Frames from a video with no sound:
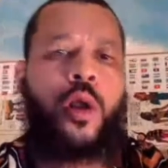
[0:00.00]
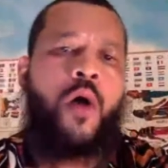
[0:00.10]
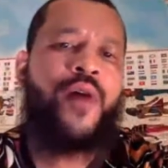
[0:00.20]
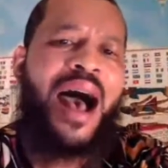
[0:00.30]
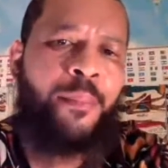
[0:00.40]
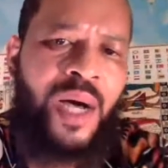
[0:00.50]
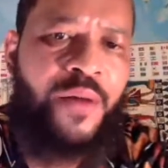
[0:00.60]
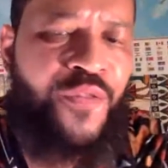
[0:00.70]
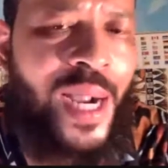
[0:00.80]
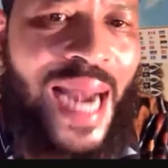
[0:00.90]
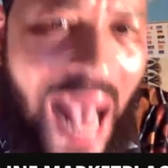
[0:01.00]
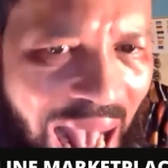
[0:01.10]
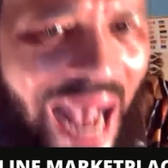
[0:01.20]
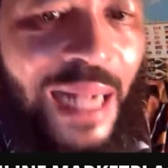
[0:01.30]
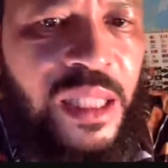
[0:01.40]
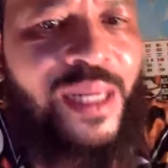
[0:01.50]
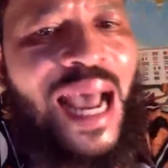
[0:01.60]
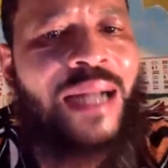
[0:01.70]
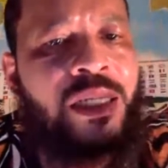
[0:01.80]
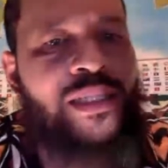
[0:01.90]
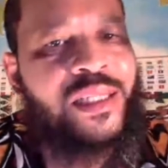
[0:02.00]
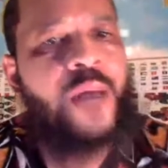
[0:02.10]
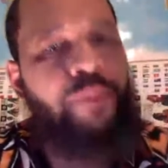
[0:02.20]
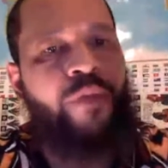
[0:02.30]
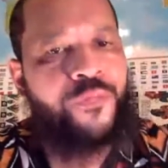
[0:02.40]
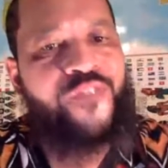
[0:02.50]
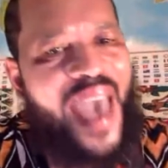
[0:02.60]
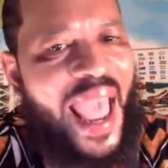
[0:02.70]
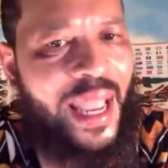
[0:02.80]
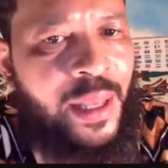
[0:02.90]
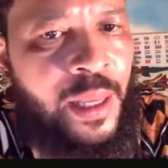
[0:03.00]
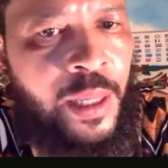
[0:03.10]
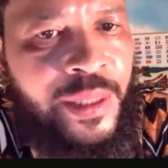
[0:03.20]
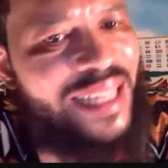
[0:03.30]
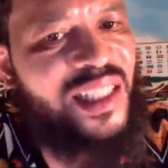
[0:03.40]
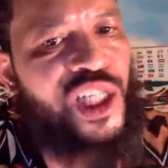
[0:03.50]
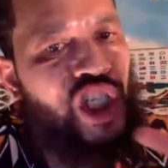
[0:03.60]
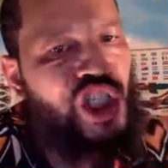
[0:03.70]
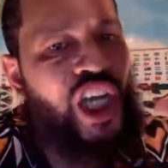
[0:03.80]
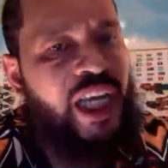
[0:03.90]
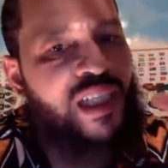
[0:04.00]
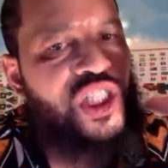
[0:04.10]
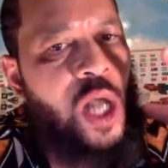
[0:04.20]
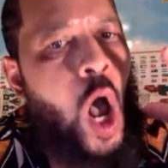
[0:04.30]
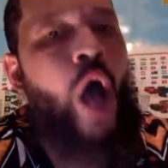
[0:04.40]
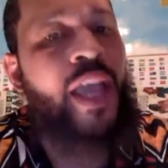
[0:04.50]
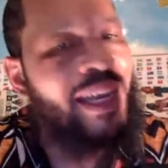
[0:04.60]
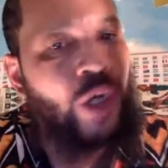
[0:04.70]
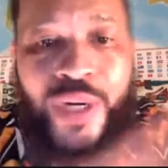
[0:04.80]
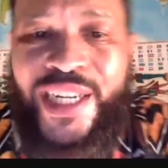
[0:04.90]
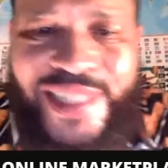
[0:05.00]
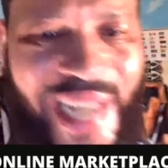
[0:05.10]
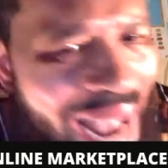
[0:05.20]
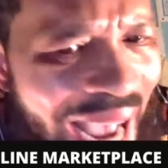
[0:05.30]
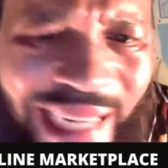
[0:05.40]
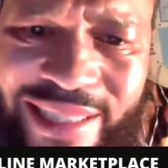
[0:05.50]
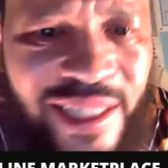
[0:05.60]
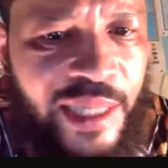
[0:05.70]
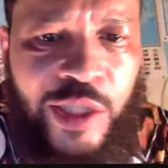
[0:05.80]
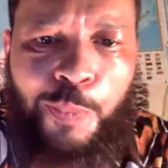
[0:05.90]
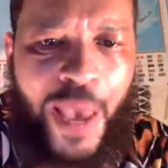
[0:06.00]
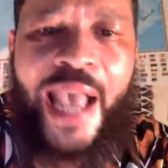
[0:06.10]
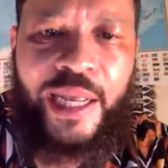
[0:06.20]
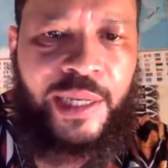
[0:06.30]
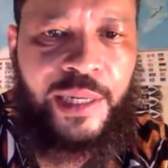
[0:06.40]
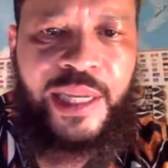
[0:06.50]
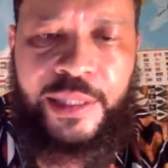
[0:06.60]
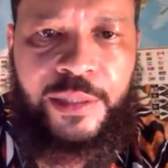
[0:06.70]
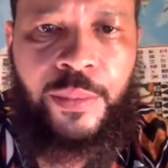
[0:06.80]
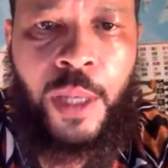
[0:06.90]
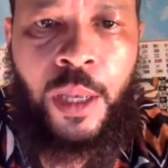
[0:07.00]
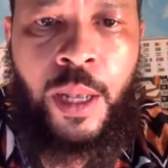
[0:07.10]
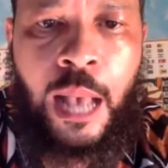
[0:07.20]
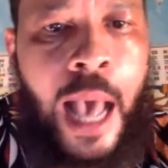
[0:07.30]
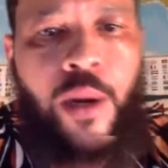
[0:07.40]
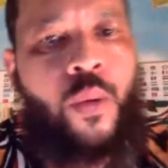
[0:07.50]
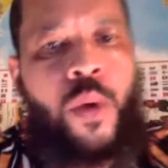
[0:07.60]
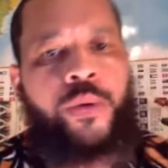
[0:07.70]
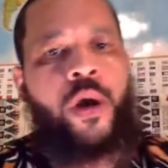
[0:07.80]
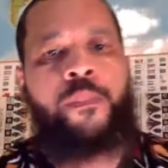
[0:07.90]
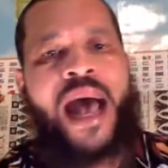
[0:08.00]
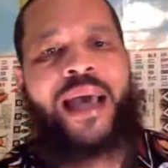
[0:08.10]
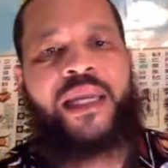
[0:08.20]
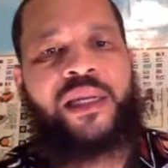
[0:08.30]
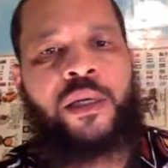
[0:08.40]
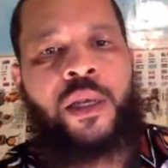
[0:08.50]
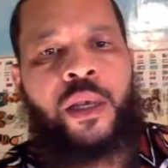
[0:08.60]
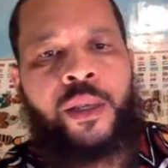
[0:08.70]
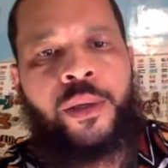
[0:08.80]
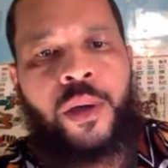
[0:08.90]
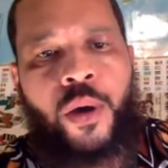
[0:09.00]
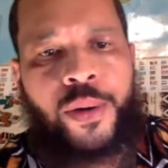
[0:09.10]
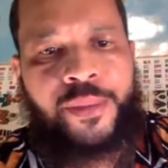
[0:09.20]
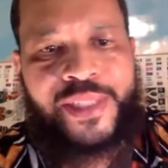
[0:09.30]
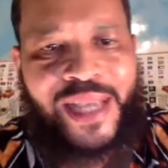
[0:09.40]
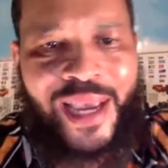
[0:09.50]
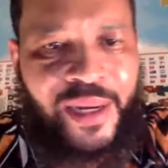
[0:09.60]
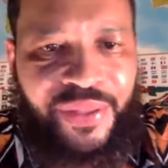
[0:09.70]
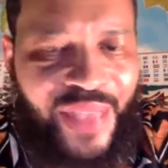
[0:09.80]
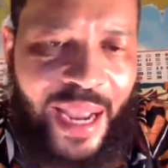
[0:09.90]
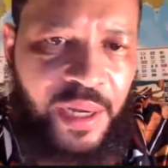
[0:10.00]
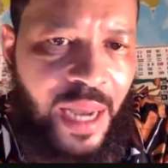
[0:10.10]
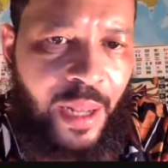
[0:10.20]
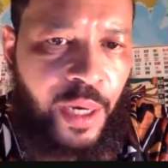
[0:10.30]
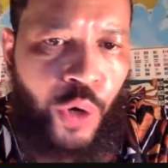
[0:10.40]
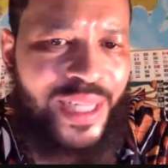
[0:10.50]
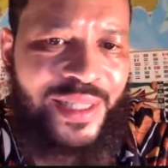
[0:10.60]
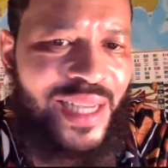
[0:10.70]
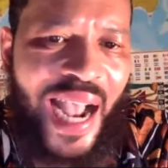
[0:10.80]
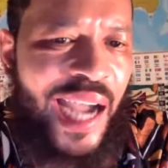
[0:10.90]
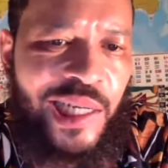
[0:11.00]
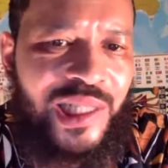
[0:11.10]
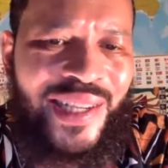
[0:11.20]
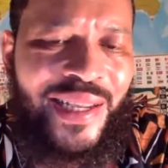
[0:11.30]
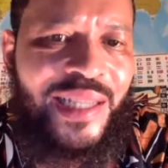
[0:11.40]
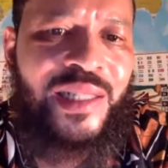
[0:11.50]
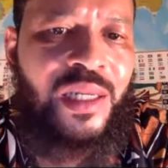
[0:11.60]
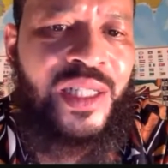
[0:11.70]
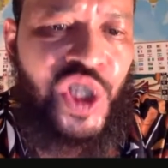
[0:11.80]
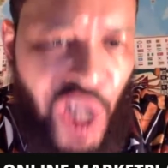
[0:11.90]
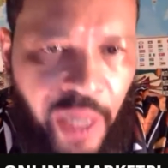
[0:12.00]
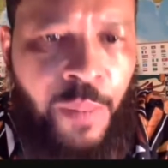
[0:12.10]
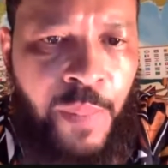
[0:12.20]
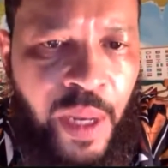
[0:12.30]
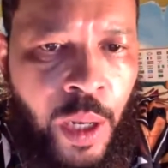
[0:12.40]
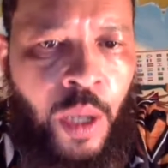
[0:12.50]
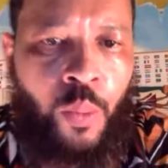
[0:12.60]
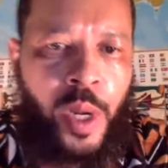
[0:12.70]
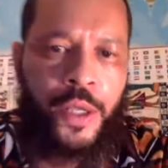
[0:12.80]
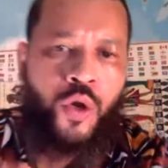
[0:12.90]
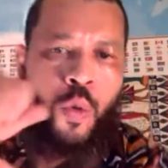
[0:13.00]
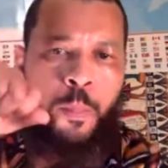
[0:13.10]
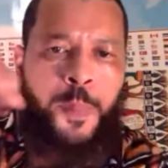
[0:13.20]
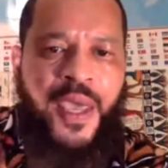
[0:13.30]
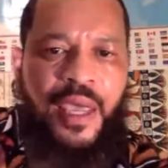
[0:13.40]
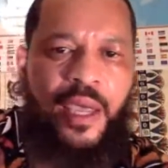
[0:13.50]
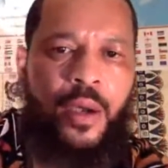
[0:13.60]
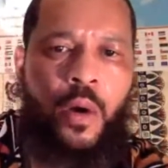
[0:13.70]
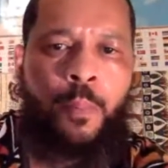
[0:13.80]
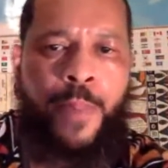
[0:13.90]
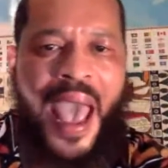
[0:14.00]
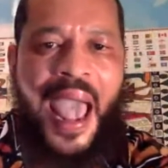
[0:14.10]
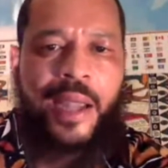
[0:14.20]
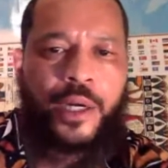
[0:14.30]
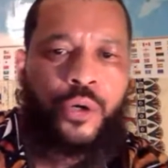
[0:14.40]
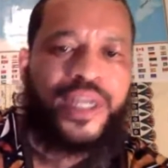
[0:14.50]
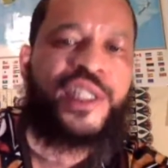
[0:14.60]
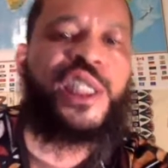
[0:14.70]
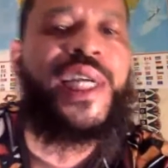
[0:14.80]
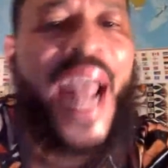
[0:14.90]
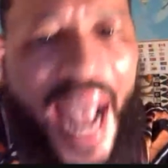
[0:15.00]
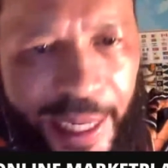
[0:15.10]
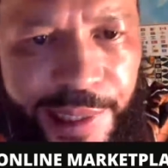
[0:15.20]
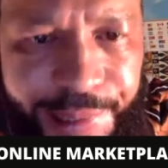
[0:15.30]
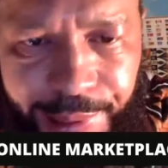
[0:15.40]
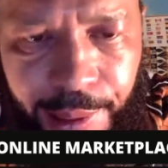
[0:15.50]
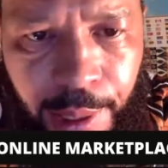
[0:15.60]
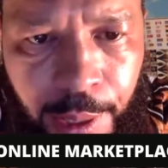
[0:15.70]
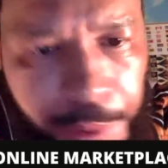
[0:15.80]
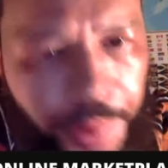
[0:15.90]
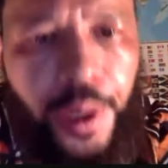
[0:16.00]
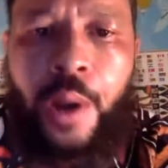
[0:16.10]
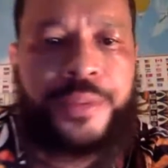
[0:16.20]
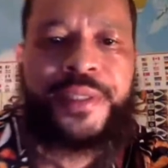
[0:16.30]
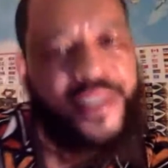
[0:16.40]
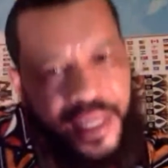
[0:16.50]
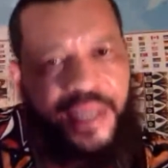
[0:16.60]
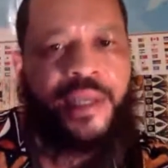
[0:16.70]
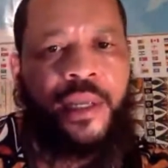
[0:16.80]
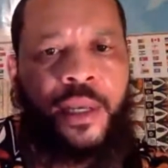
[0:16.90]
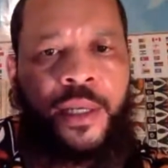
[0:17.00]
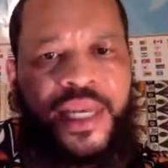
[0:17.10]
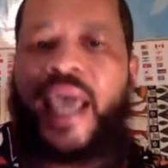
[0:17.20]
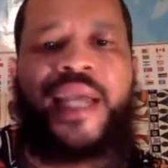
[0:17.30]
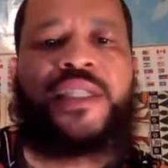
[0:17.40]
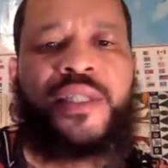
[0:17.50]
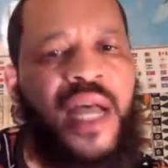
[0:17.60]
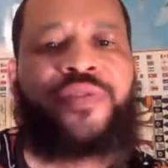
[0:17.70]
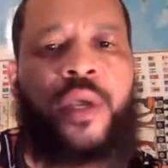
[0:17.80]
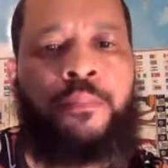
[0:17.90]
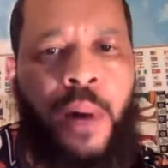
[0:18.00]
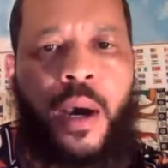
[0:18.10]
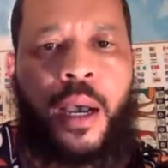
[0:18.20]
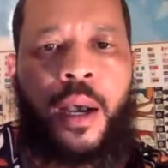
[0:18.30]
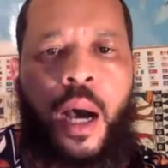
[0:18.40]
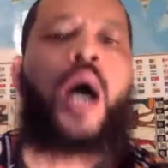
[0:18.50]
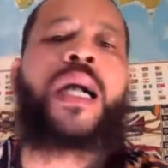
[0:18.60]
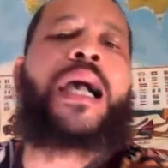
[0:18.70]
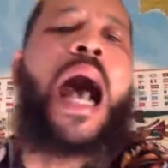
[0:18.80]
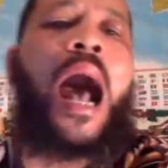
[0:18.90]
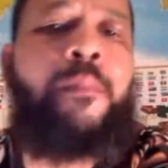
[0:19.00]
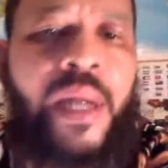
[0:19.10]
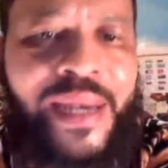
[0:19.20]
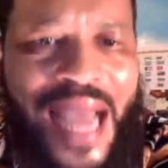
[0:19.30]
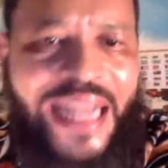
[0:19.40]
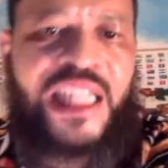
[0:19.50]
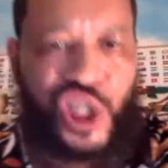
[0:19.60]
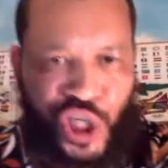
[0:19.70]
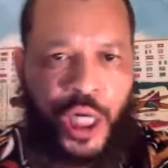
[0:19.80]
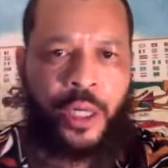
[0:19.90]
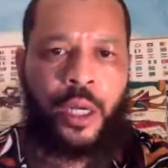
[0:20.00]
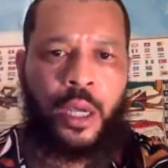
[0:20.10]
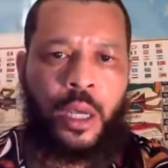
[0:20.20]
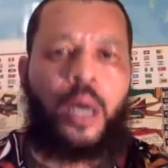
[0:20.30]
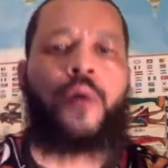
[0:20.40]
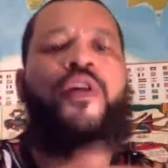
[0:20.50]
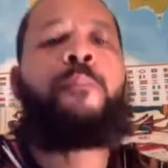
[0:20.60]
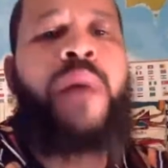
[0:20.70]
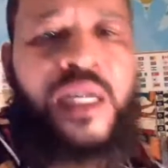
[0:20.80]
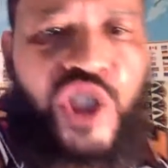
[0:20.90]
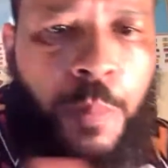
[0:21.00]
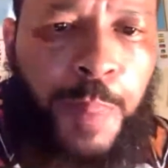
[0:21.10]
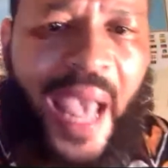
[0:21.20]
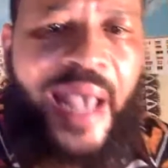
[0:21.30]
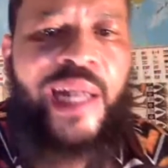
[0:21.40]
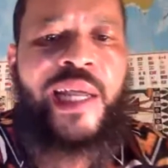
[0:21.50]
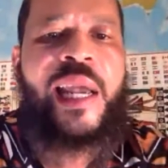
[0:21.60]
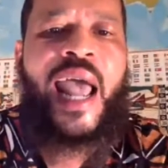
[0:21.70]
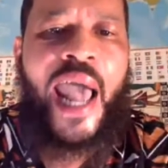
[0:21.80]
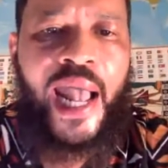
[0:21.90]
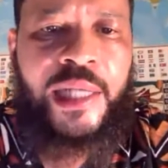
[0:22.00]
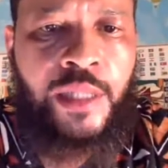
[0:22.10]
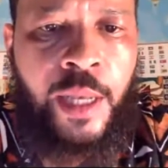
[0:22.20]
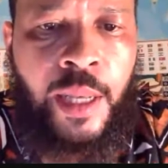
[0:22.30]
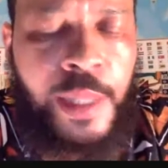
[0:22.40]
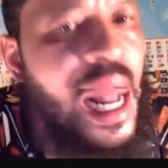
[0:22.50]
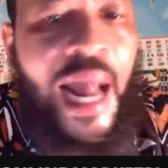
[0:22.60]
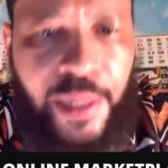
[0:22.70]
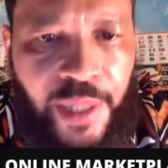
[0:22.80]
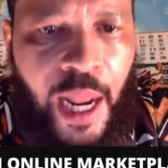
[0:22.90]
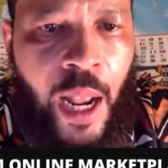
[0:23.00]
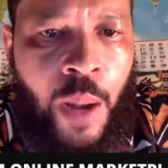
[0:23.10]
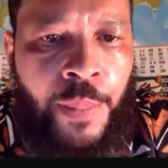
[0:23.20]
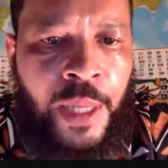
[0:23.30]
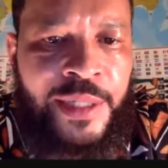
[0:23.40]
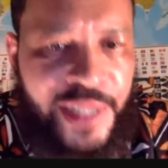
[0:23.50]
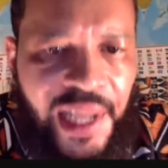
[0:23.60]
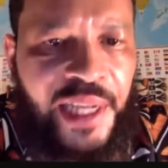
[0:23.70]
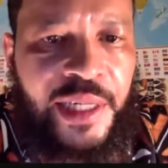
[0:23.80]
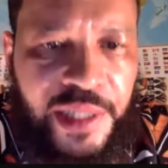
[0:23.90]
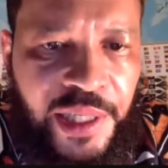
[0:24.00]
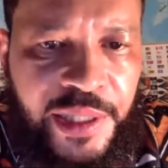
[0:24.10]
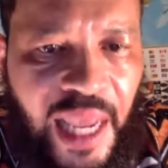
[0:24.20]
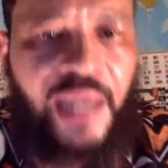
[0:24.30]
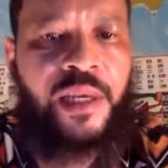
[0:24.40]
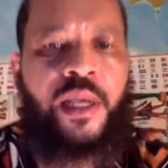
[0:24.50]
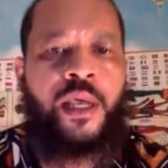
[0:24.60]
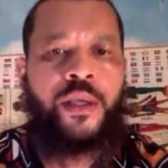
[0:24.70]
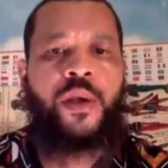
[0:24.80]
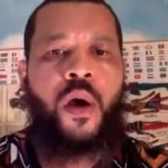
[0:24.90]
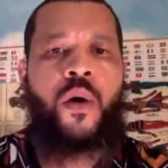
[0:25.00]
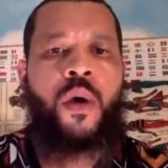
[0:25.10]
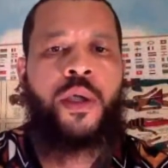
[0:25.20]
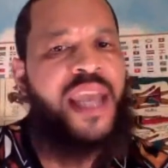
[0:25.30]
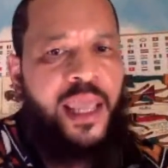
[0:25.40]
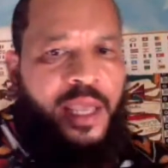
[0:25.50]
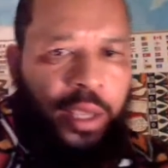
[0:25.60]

over our motherfucking eyes and not accept the fact that this shit is, in Christianity is paganism. I don't want nobody to, you know what I'm saying, to think that Christianity is legitimate. When you peel back Christianity, you're going to see that it's nothing but a combination of a bunch of pagan ass goddamn deities that, you know, they